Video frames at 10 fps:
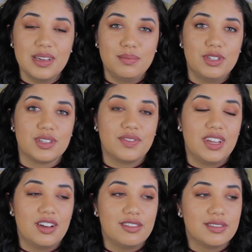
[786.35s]
music
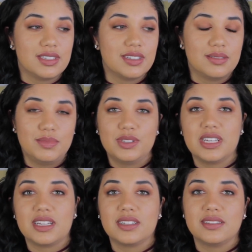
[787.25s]
videos,
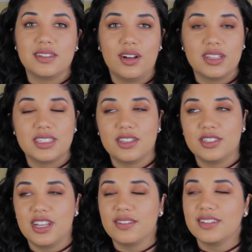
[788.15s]
all this other
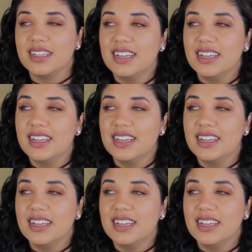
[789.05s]
stuff.